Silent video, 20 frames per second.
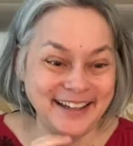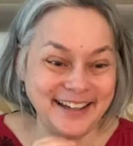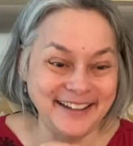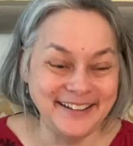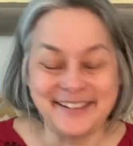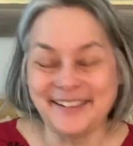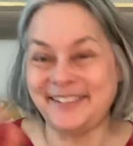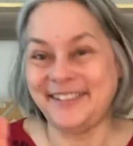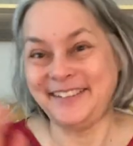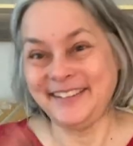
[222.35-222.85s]

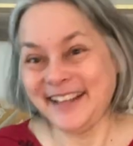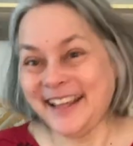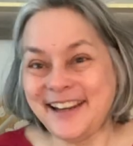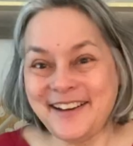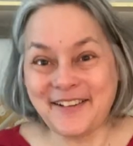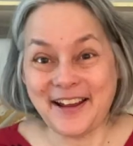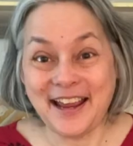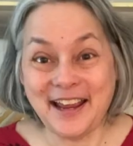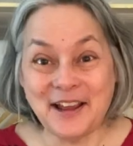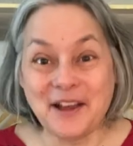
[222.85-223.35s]
so
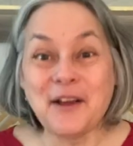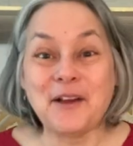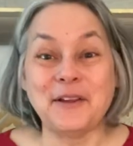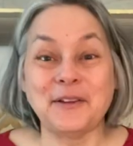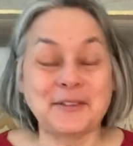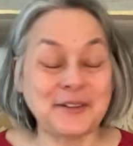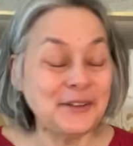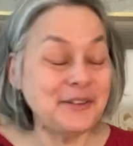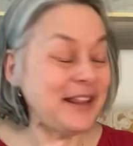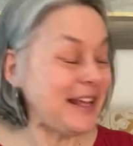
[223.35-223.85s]
anyway,
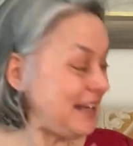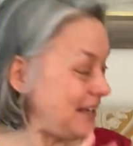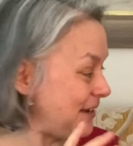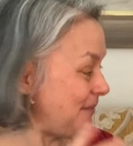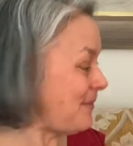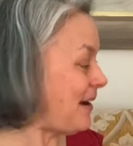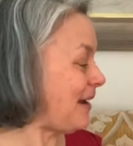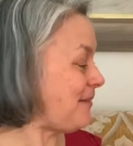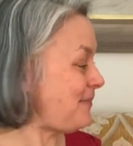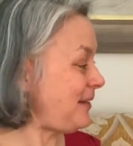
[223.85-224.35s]
so then you
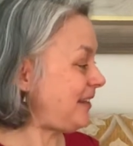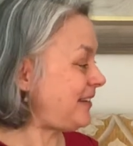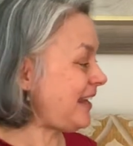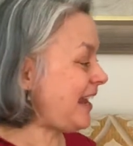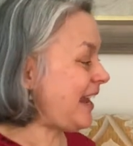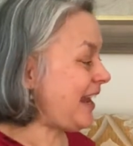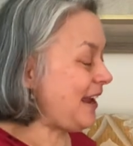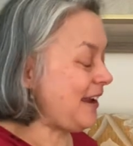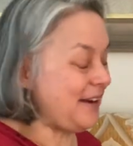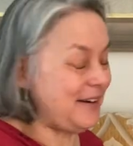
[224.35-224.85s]
might be
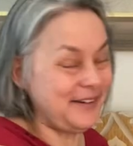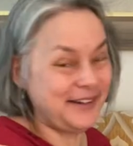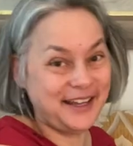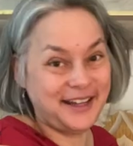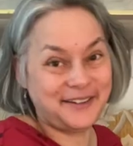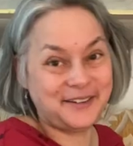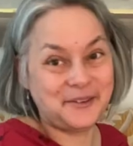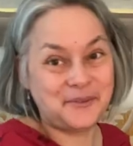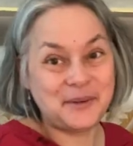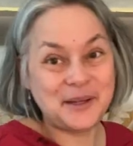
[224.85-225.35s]
saying, okay,
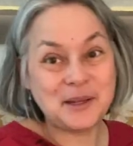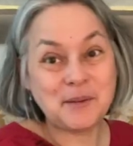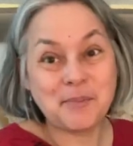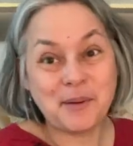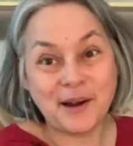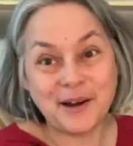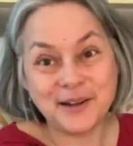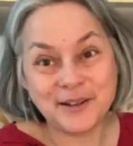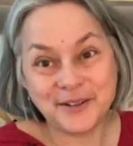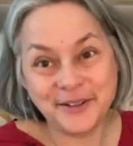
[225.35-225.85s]
so what's
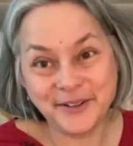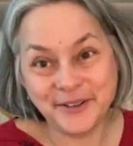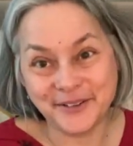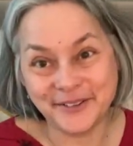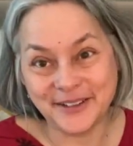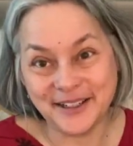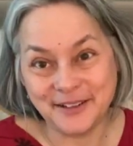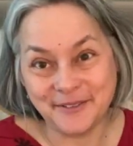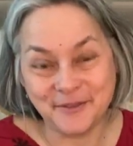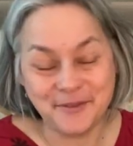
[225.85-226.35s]
part
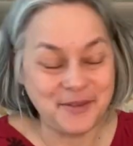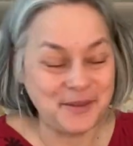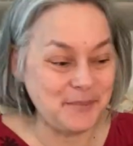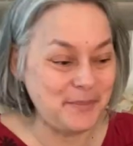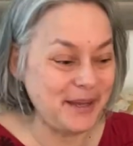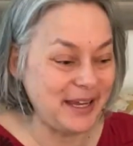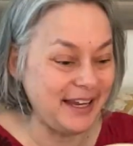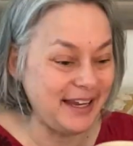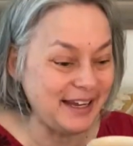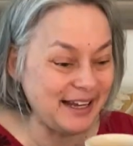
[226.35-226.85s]
two of the
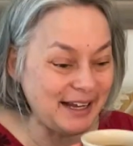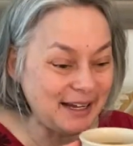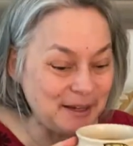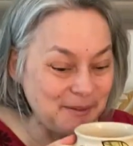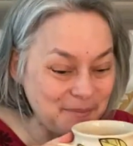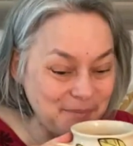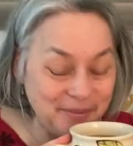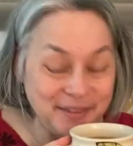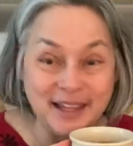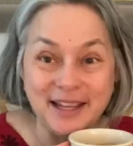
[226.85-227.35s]
big
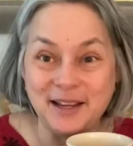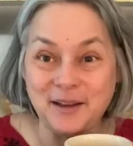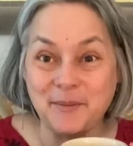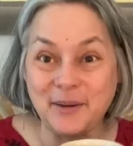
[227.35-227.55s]
thing?